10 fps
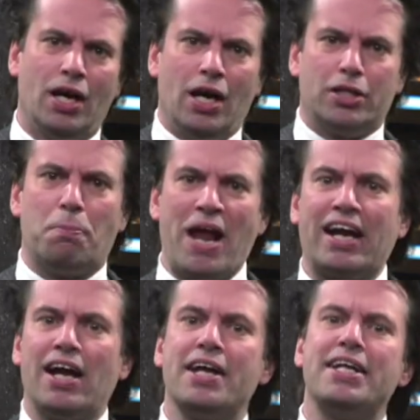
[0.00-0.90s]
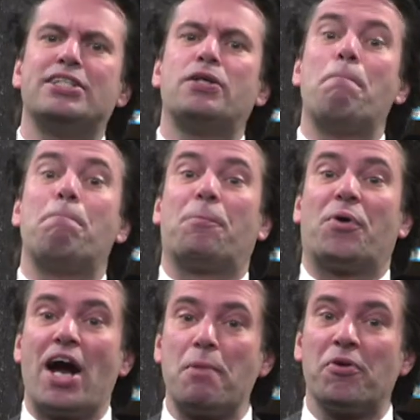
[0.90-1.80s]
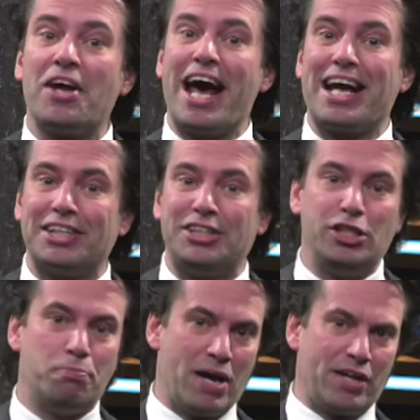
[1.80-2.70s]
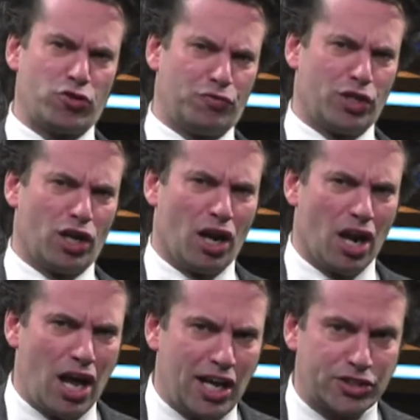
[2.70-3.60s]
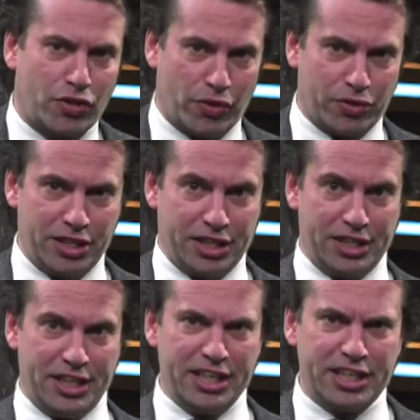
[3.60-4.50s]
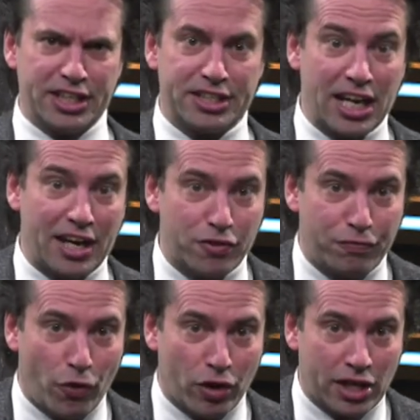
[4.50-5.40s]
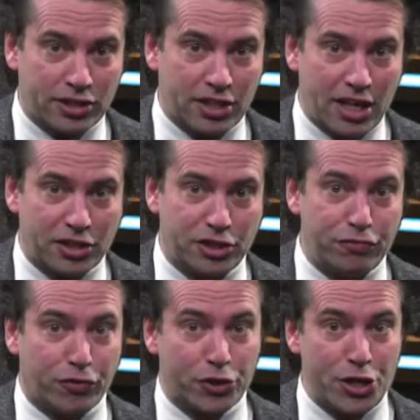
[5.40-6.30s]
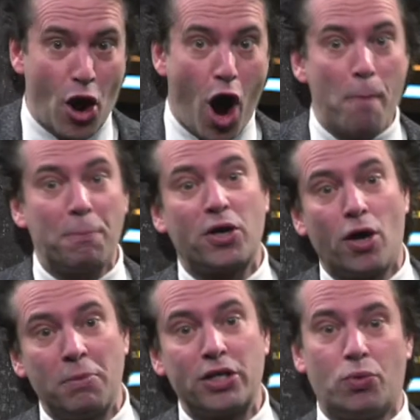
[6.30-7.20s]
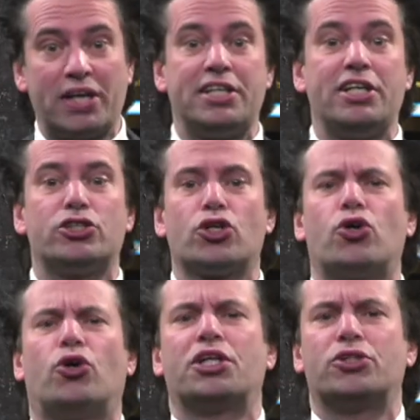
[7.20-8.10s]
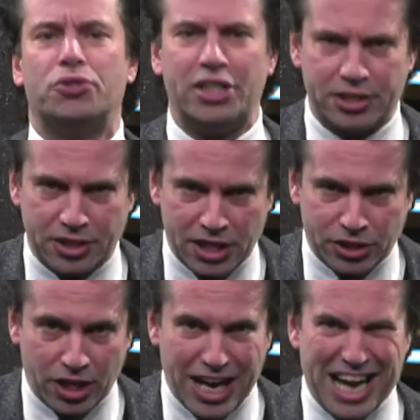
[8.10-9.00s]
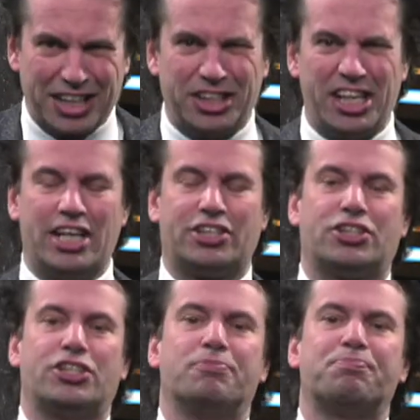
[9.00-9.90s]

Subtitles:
The black line is the primary energy demand of the last 30 years and the forecasted energy for the upcoming 20 years according to the International Energy Agency.